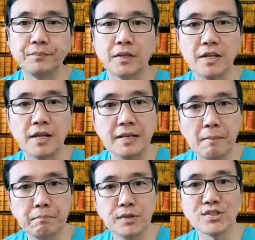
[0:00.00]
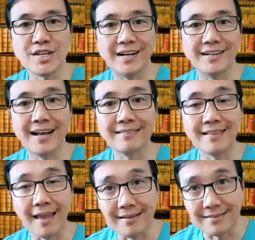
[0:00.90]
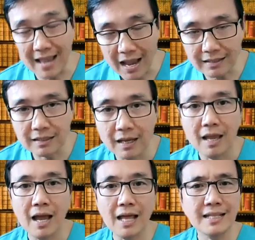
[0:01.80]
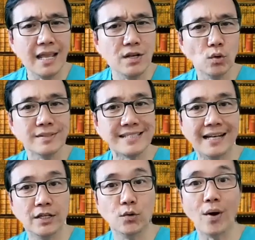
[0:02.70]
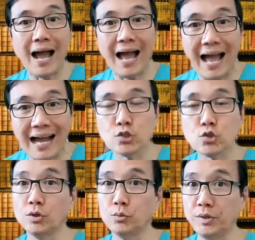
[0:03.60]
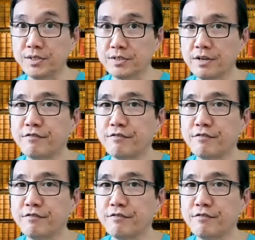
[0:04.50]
The numbers are not the exact and they don't tell you actual risk